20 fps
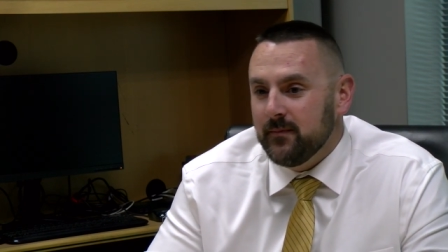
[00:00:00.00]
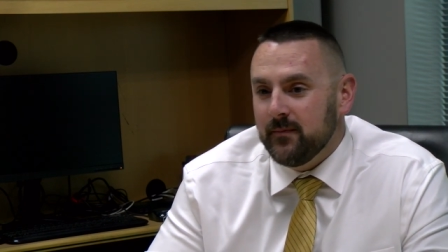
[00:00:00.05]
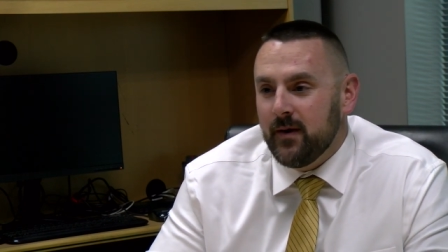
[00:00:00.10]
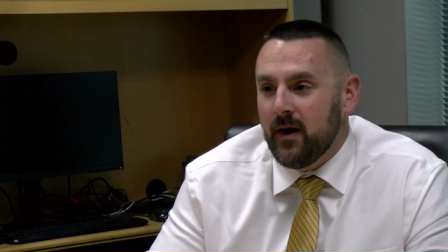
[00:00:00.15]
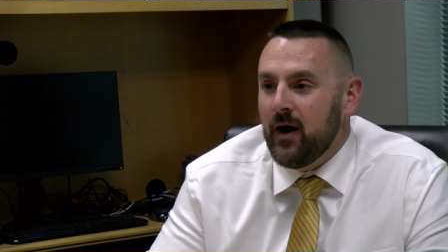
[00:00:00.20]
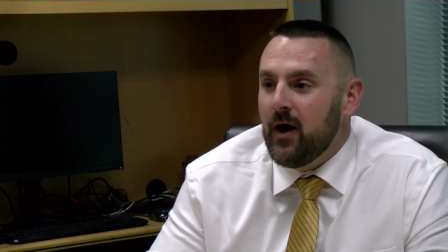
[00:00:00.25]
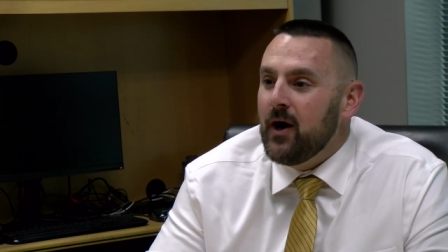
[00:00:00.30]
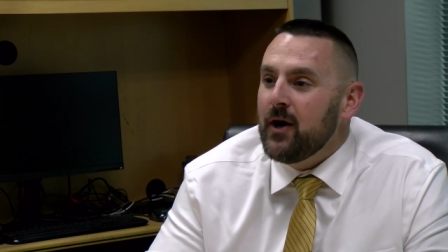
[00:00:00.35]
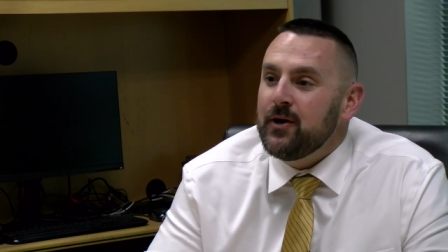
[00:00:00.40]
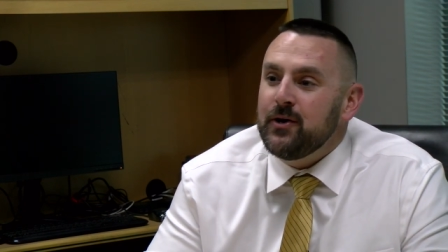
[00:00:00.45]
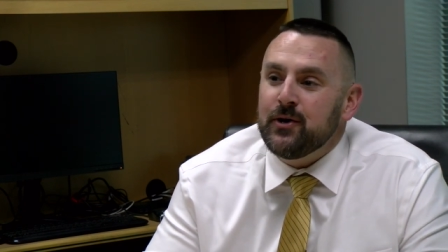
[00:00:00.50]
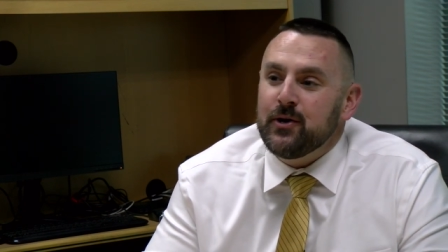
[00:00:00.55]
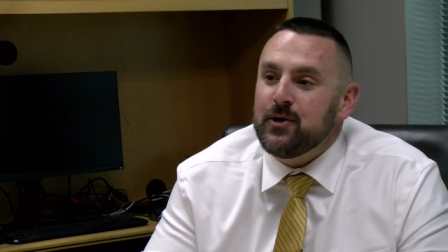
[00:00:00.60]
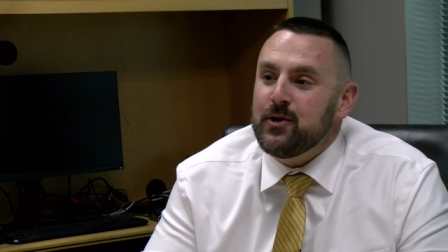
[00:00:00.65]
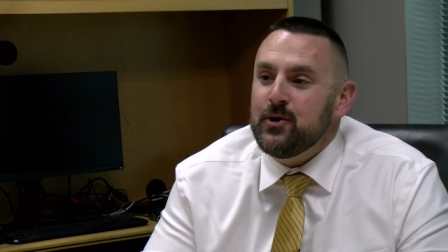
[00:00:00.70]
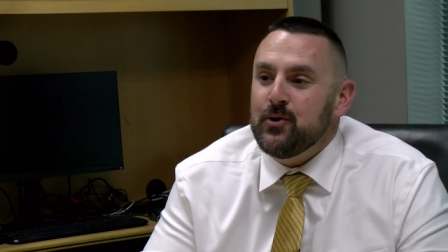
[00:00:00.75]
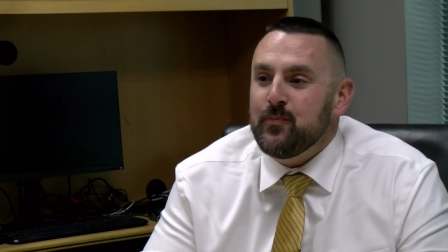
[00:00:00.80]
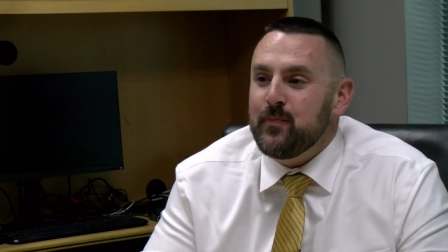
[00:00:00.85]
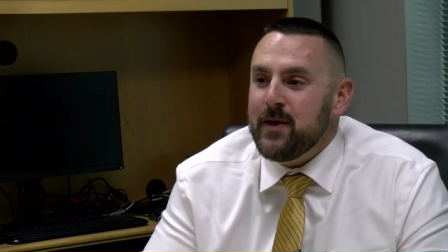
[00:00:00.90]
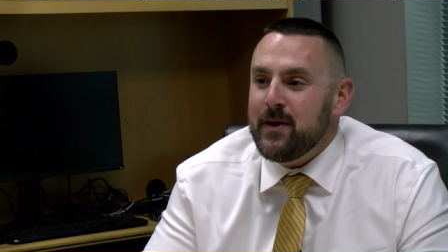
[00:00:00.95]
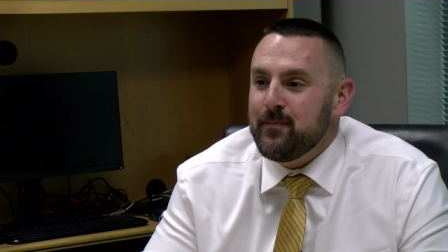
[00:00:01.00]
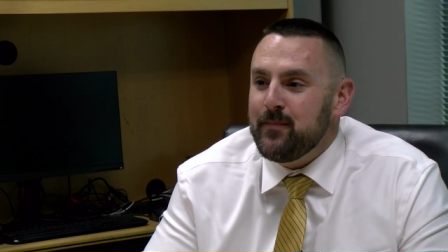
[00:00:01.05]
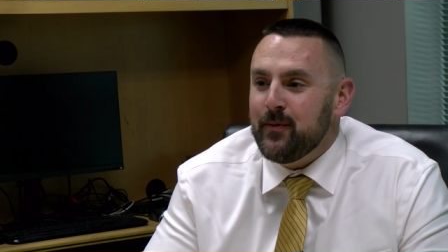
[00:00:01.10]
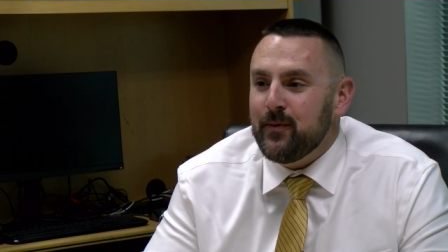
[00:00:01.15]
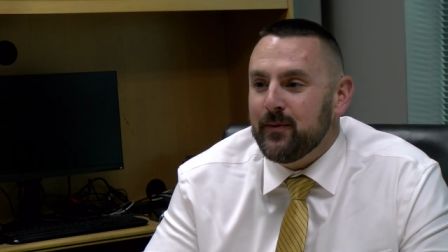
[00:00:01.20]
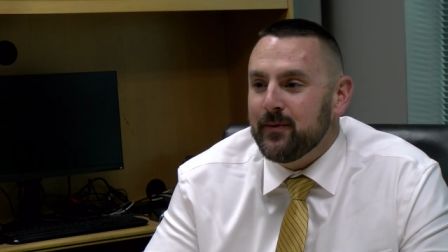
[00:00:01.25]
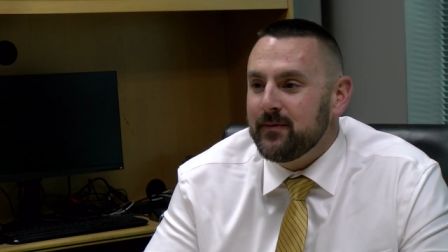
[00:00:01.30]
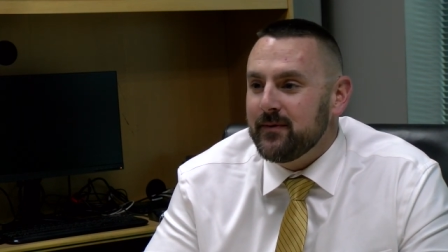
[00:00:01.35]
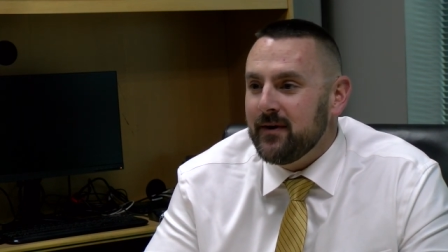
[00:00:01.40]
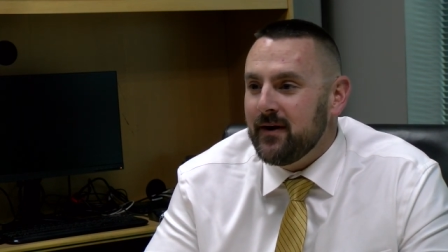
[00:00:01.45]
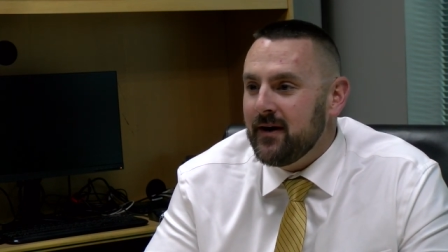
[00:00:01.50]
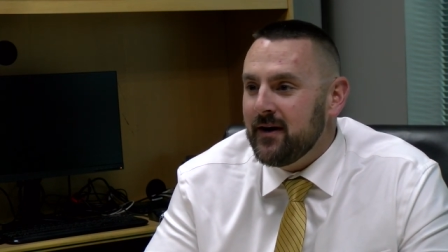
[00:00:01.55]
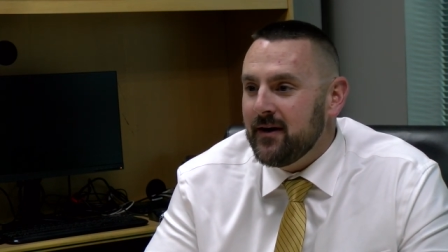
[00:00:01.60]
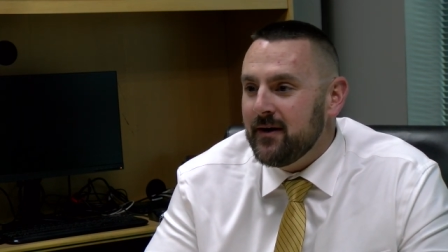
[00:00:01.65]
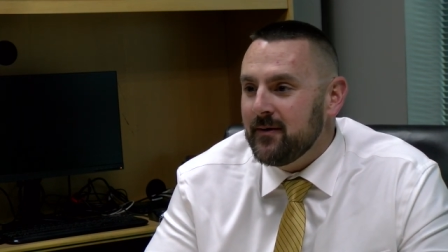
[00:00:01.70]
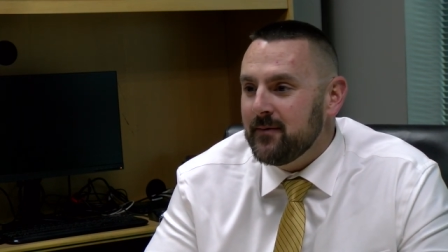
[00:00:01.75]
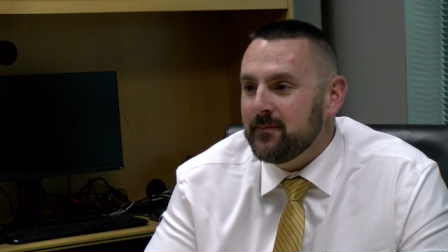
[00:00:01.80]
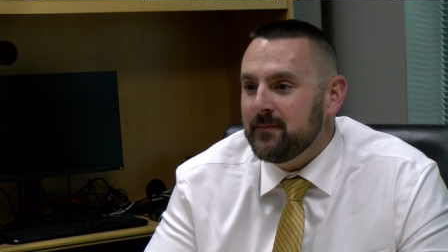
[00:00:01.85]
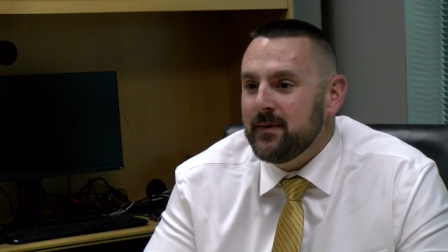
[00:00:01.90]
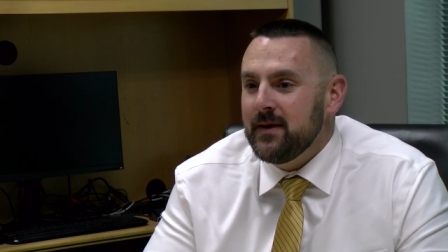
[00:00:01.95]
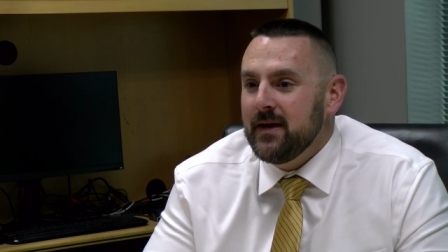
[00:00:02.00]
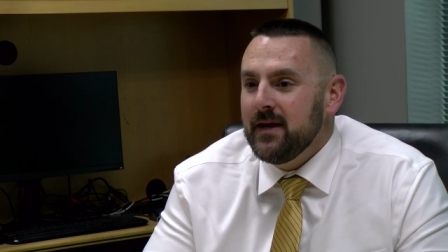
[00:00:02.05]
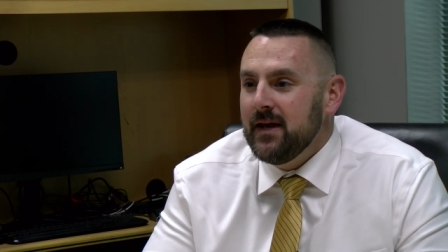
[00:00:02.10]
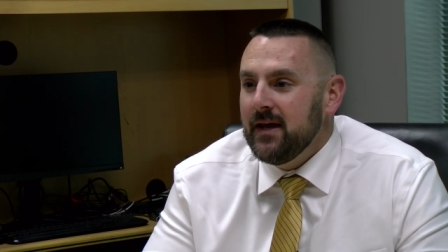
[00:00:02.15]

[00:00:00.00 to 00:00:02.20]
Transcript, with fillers: a hundred new people, um,